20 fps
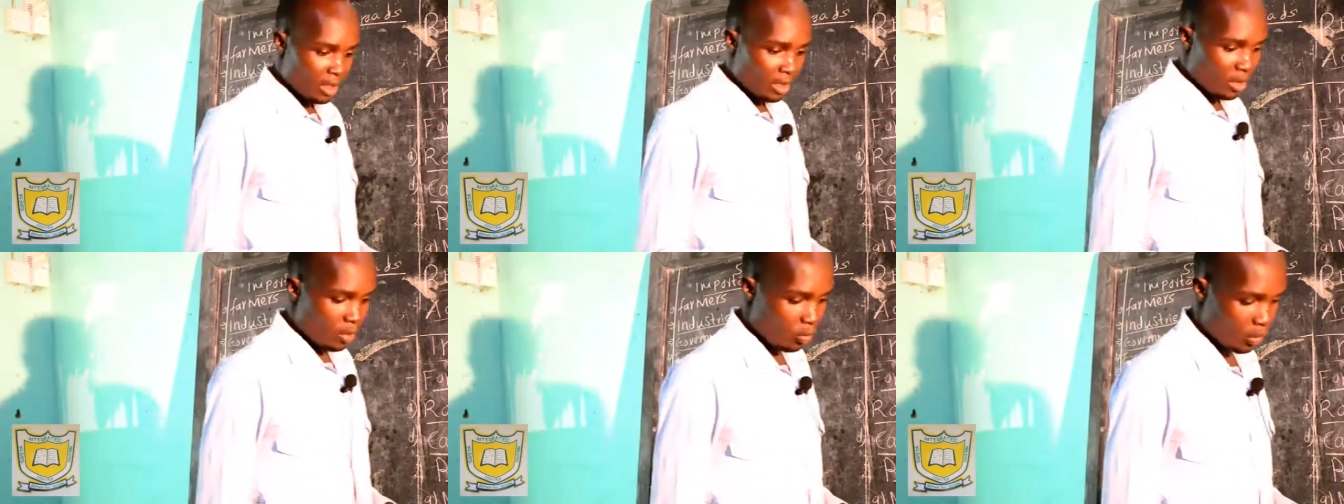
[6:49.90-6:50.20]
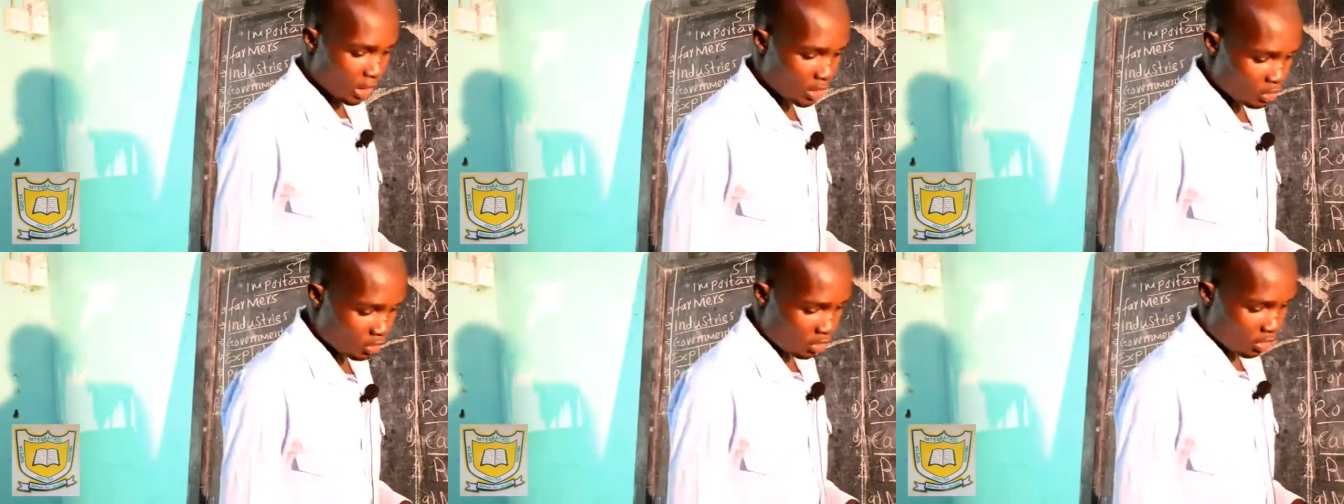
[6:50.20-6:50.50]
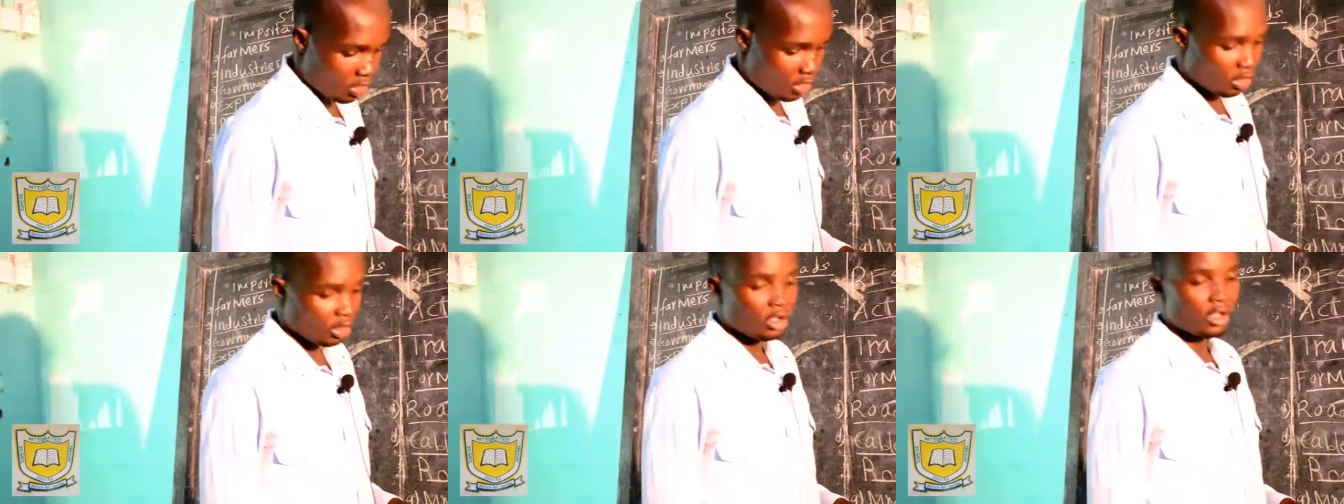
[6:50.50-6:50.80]
what we
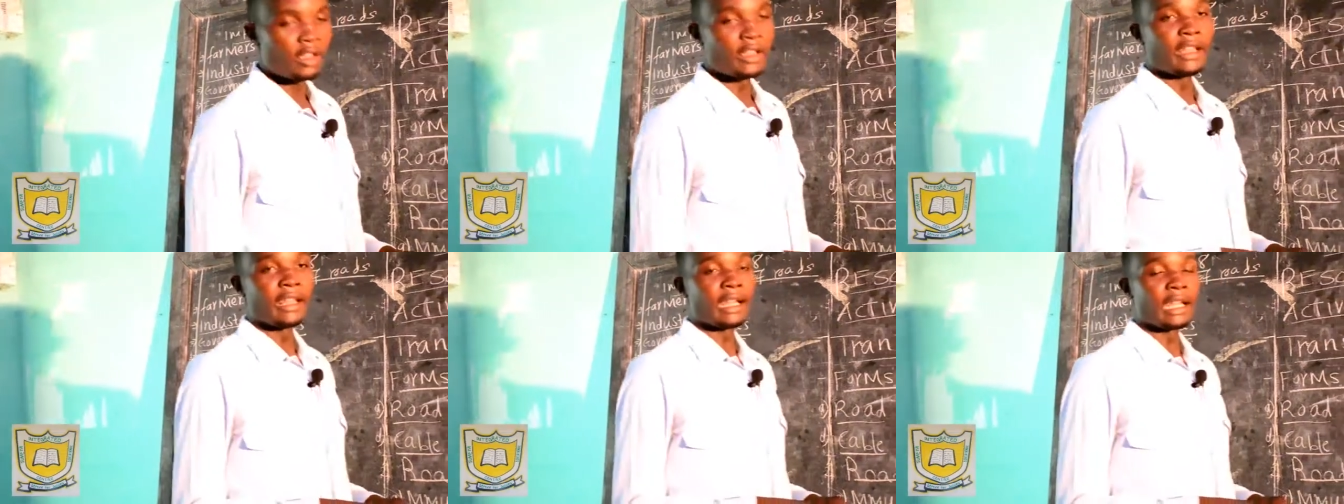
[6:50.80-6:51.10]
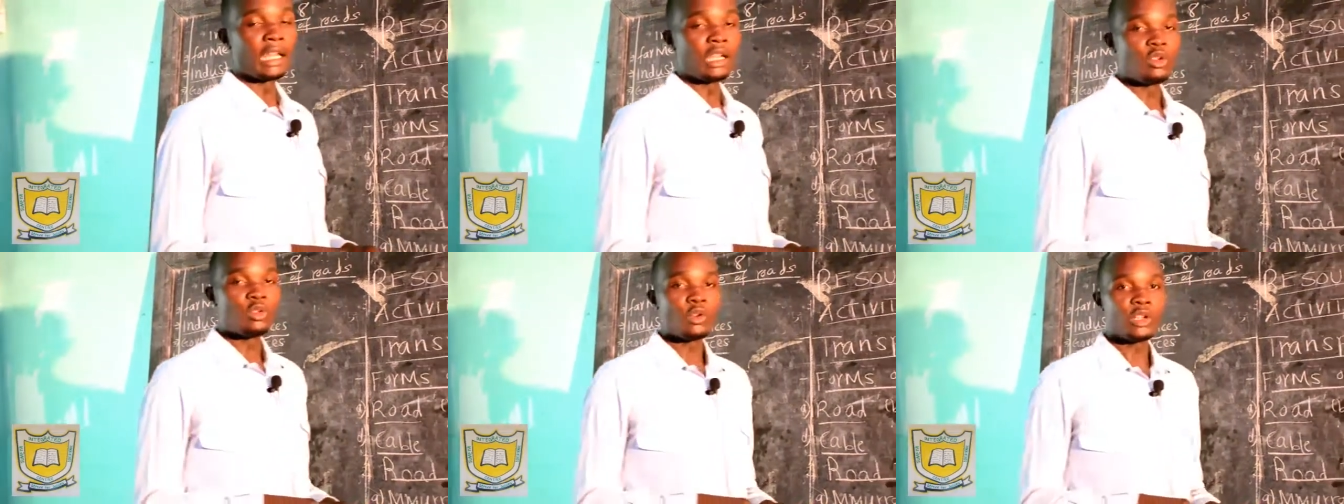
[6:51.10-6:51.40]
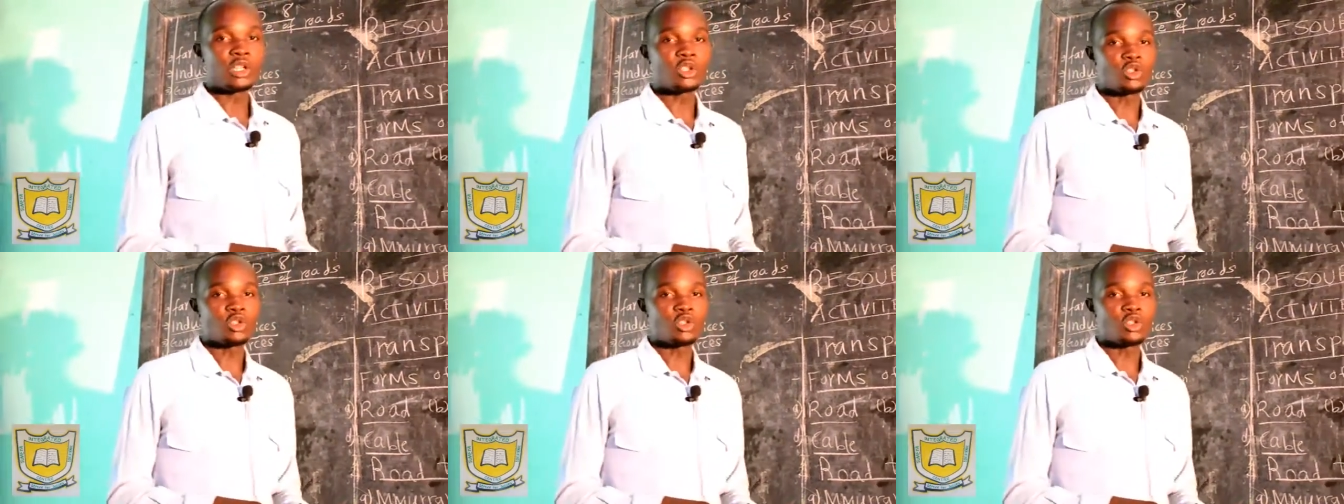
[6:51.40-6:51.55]
call the railway